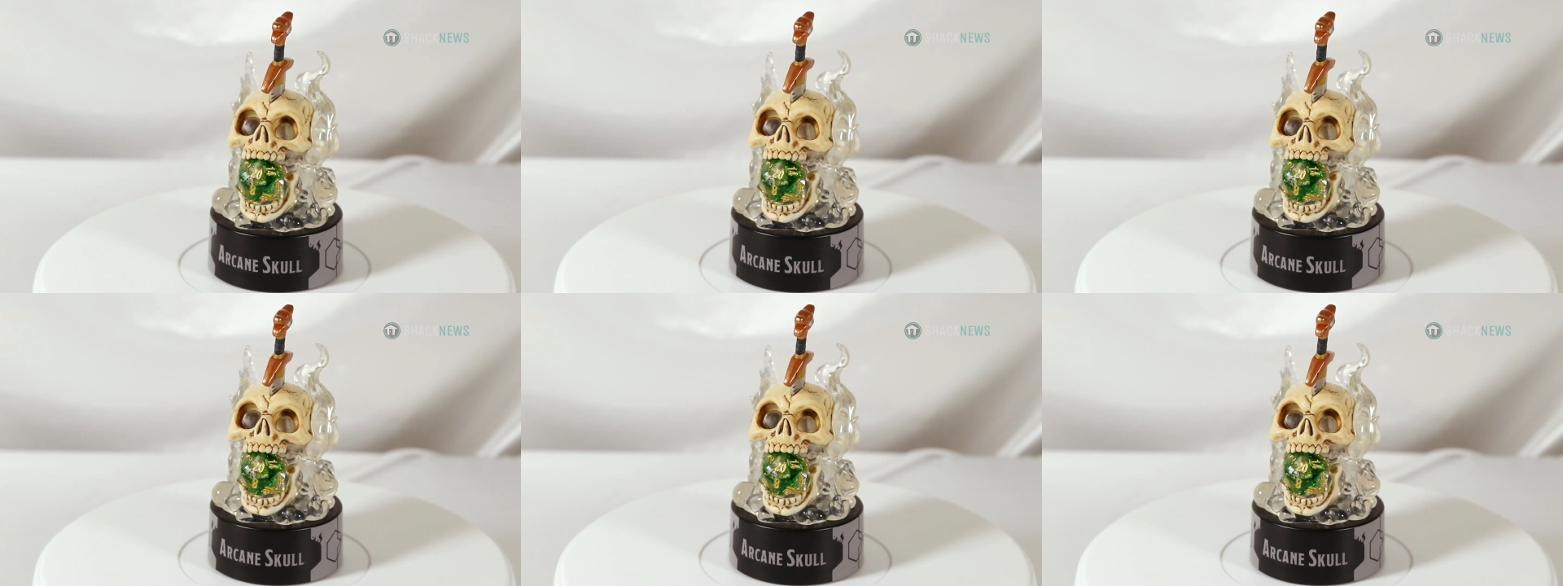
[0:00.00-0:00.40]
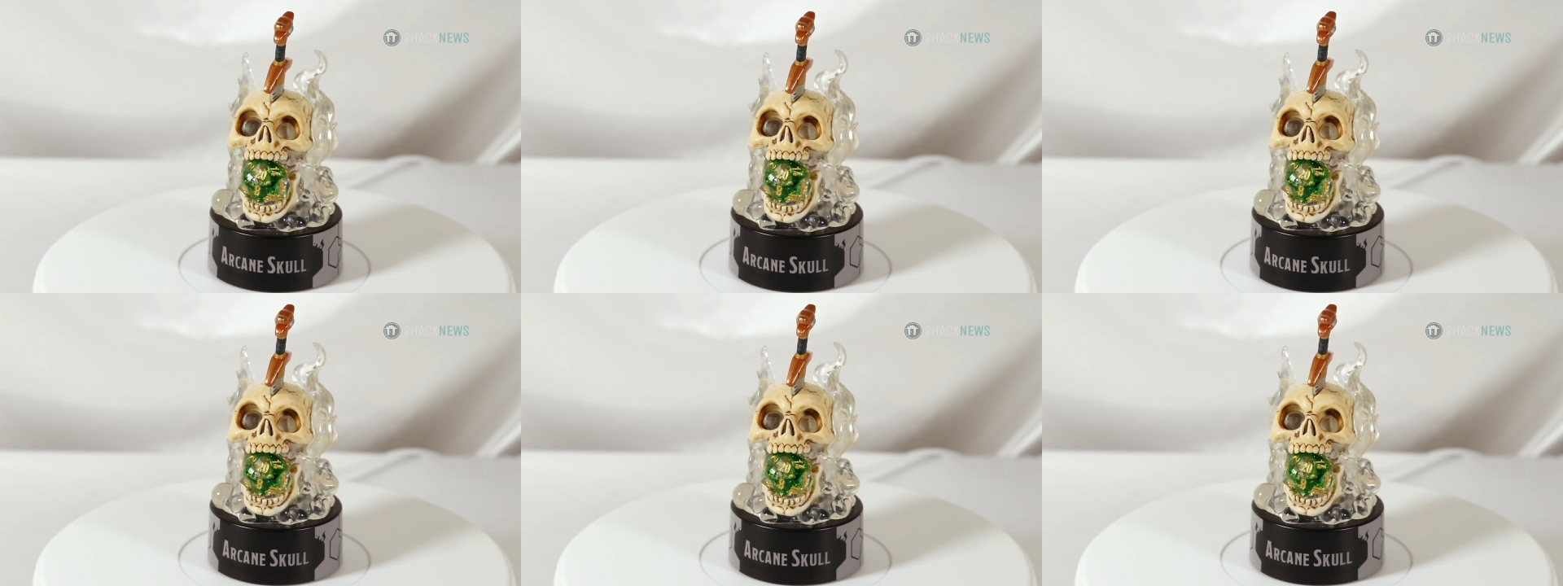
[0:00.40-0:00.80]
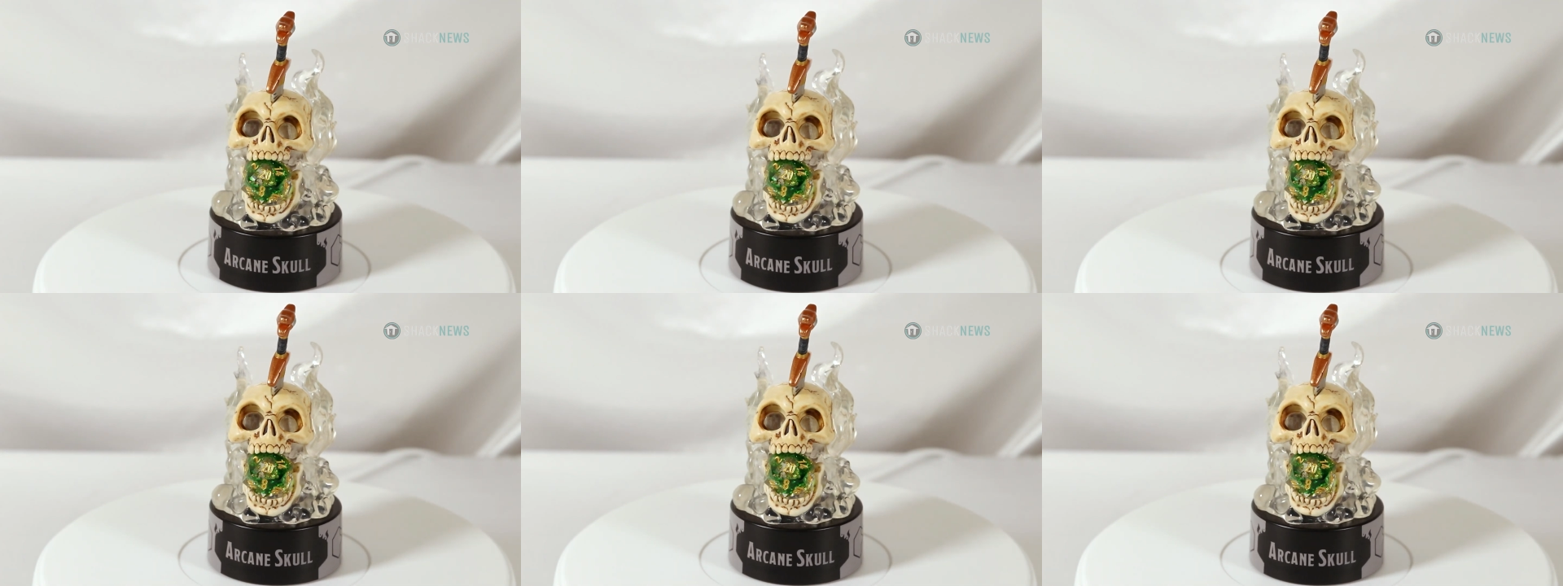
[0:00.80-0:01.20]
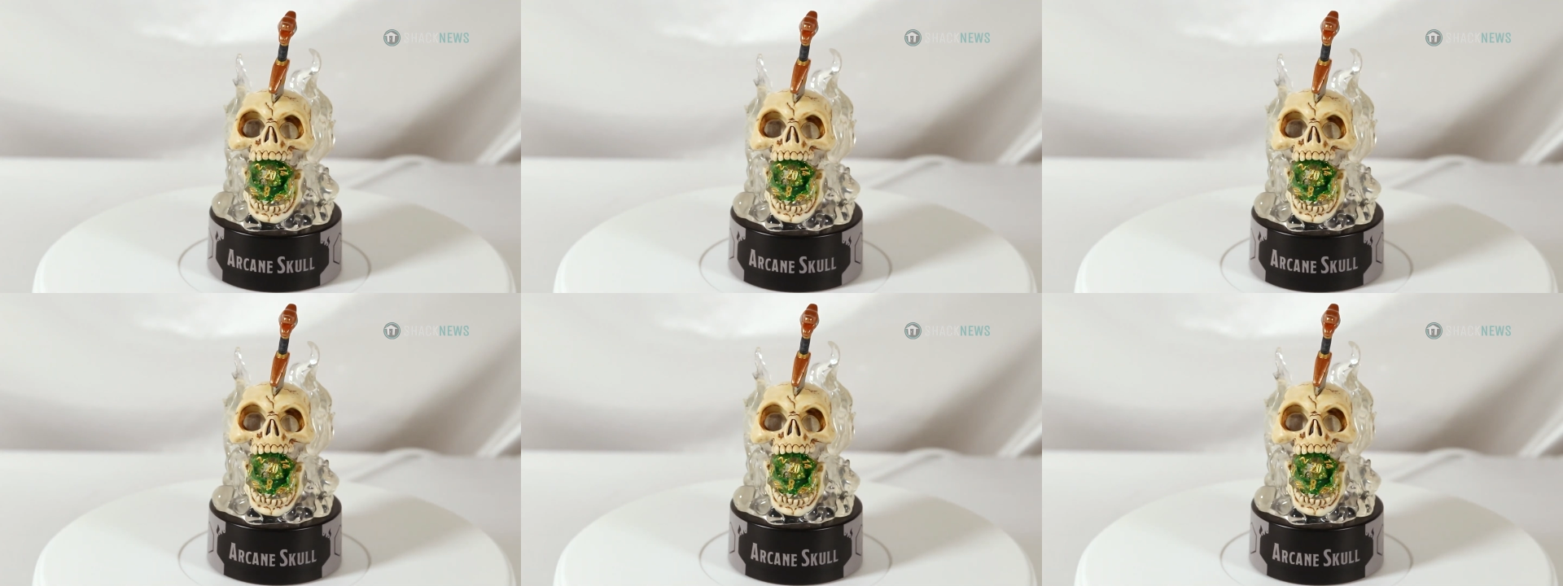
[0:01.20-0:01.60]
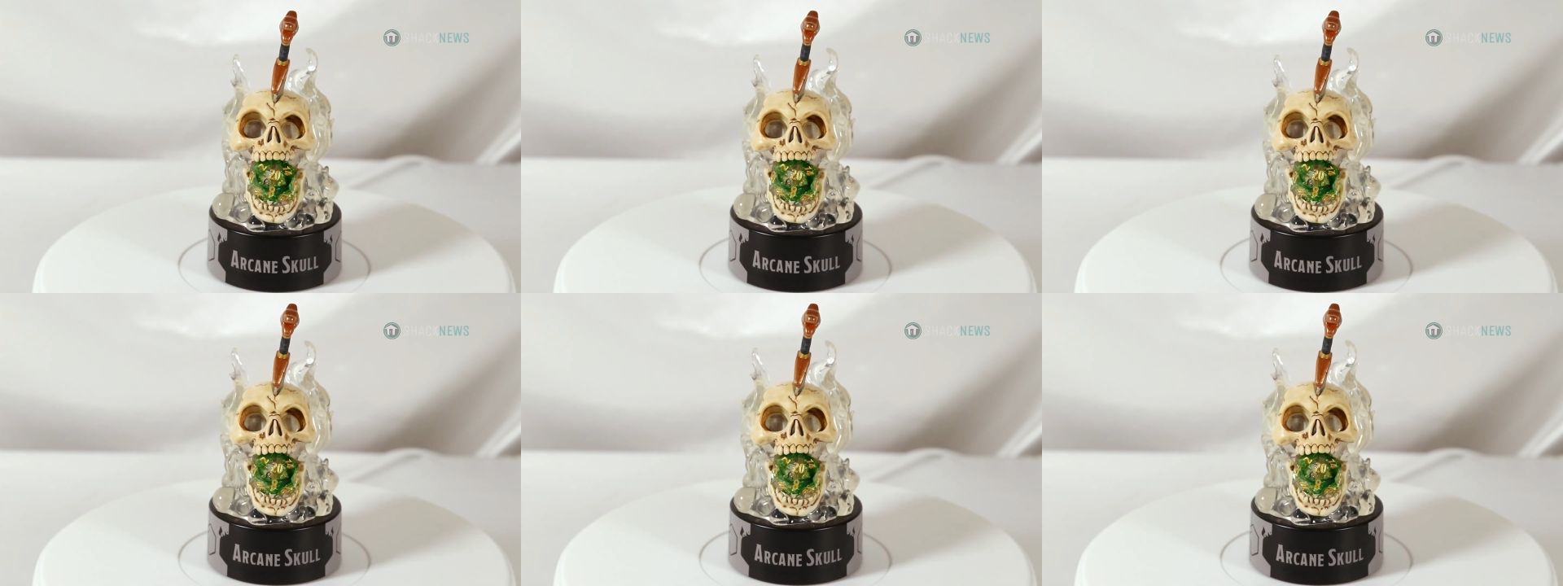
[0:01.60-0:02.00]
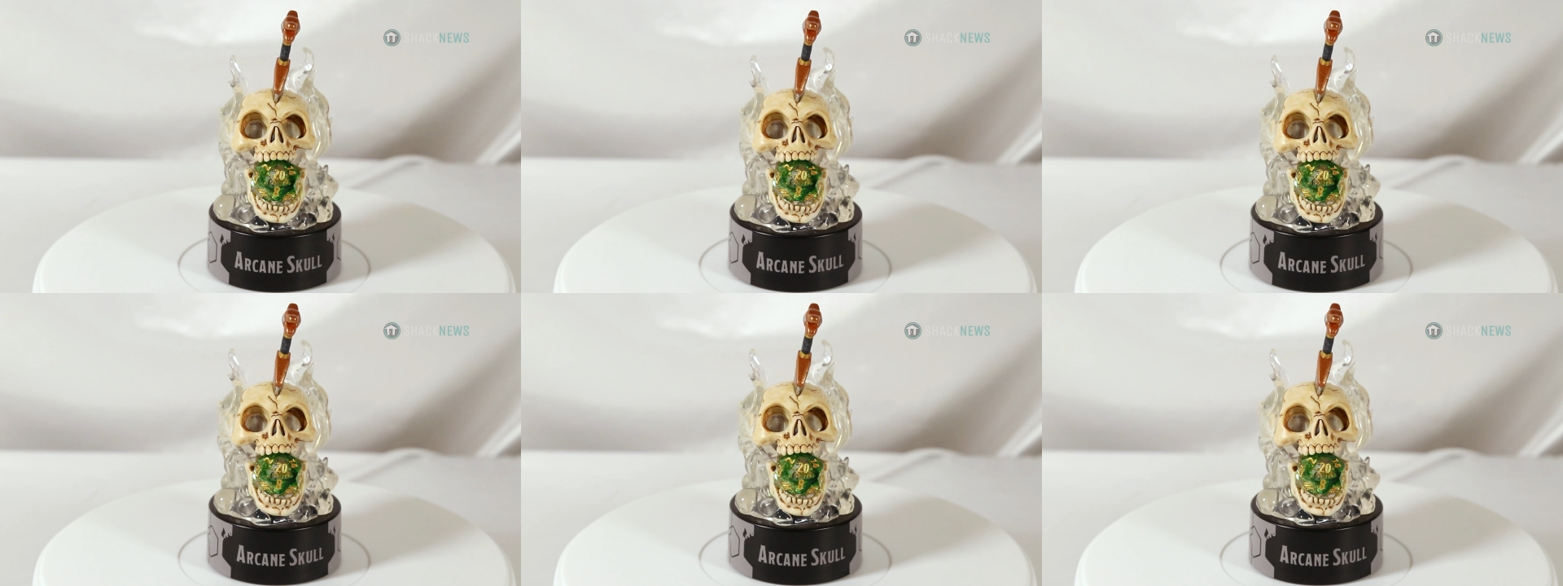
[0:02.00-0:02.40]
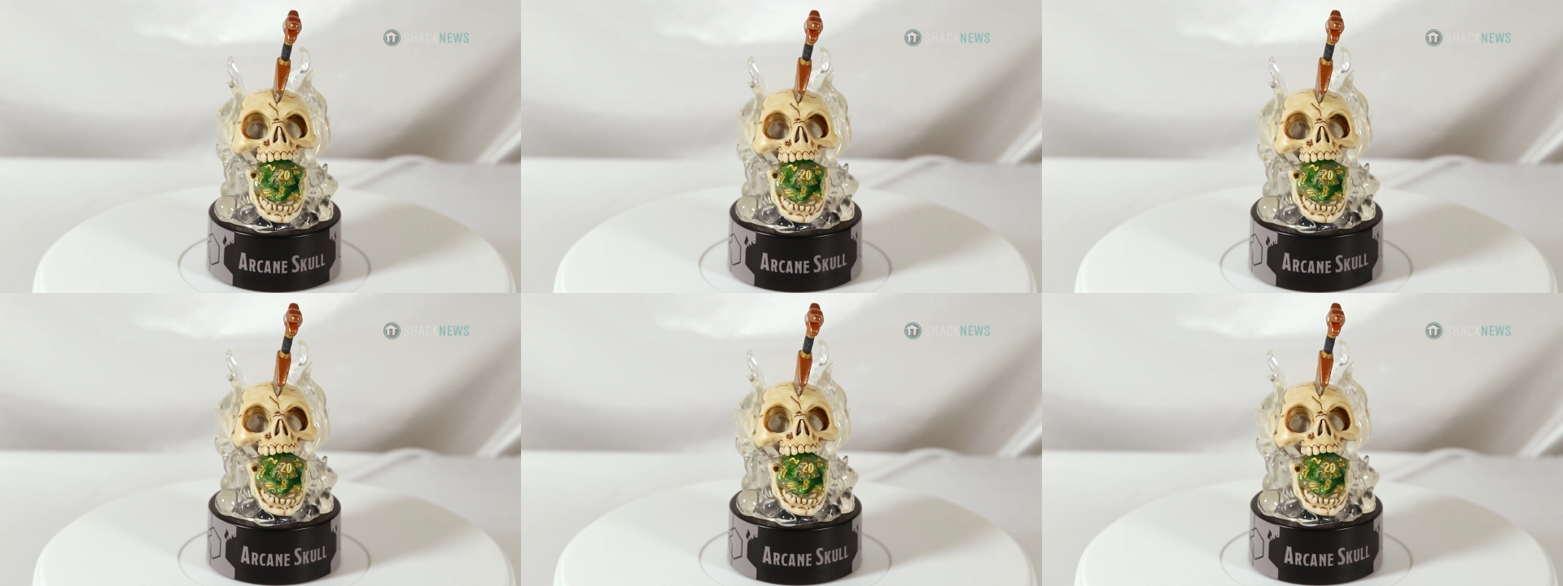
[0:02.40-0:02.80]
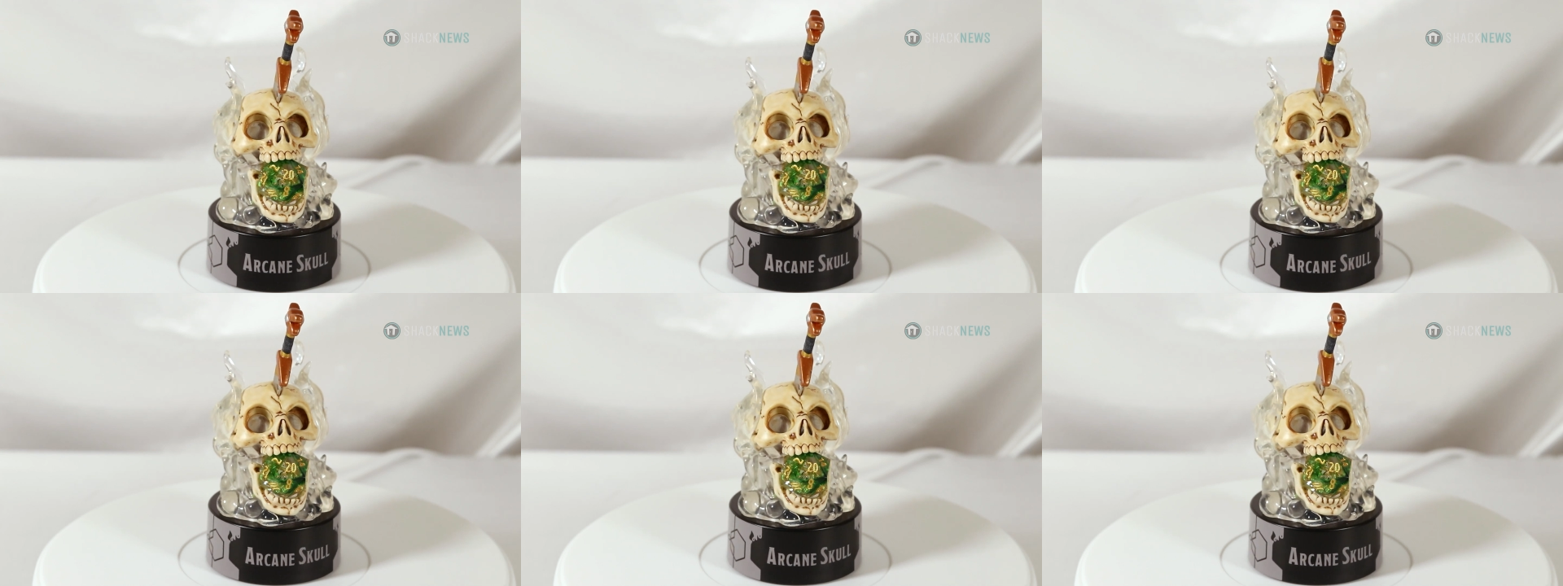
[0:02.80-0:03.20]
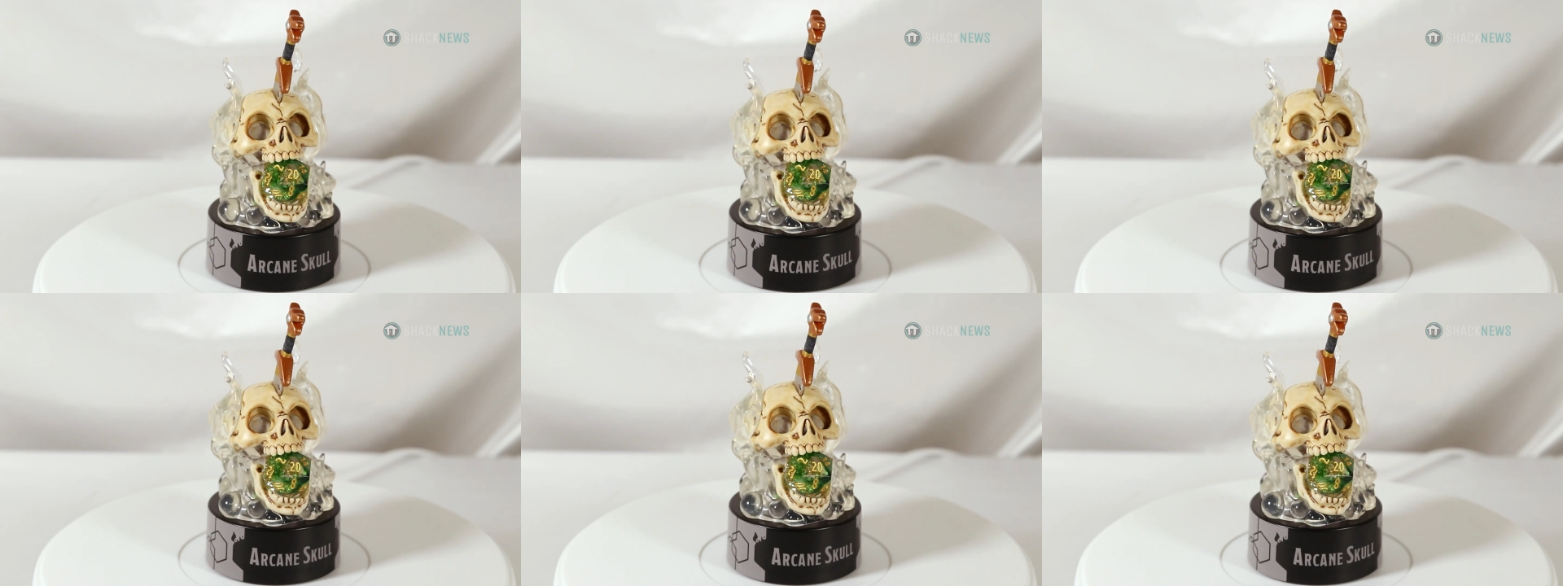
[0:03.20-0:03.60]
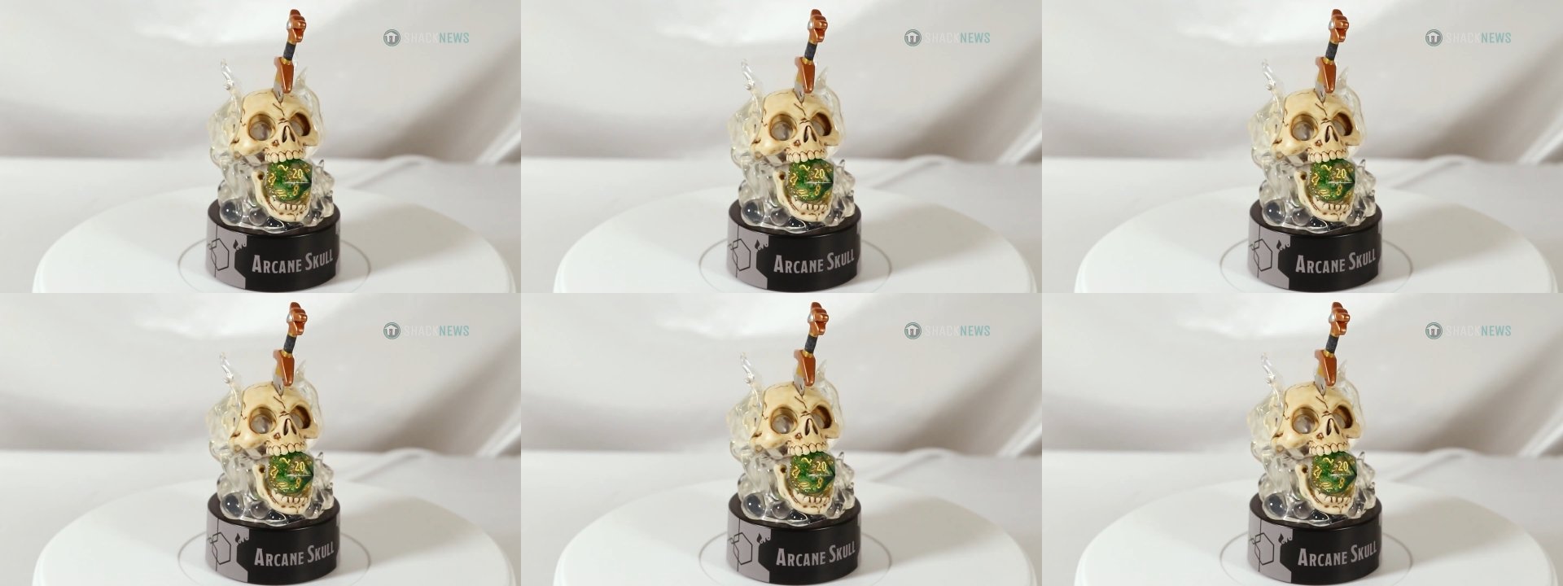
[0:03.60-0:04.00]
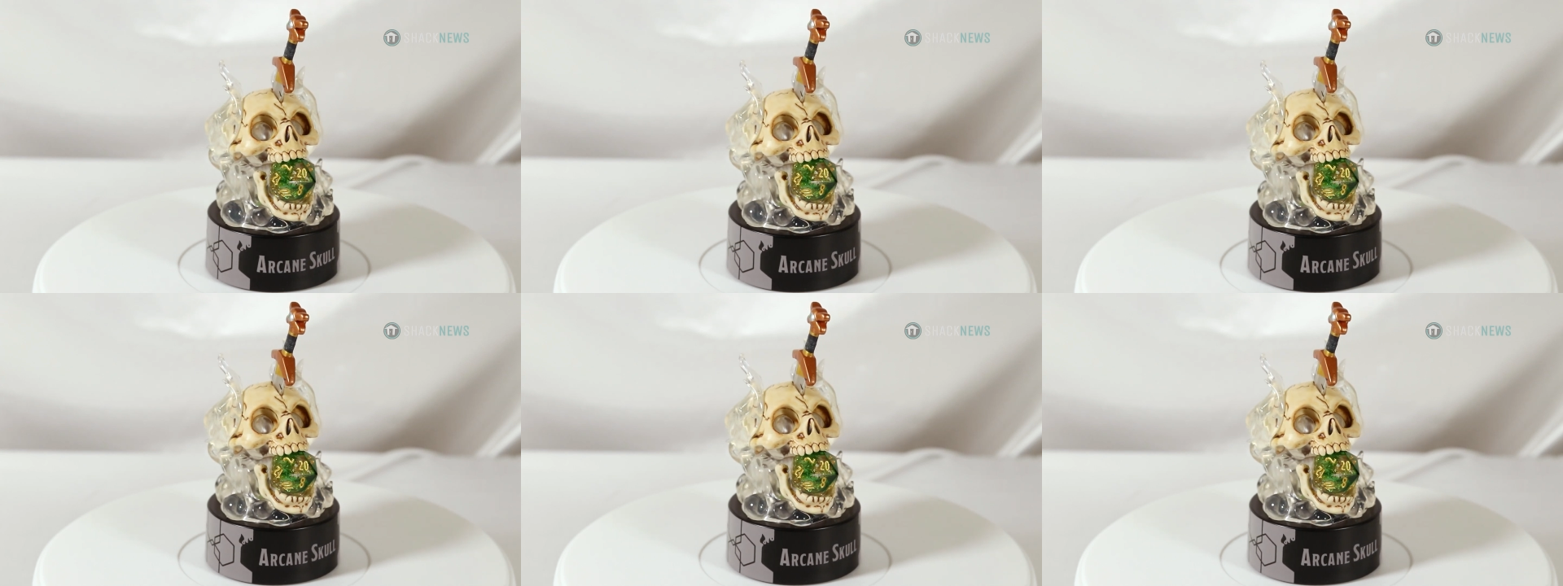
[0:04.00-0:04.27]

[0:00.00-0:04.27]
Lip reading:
No face is visible, so there are no lips to read.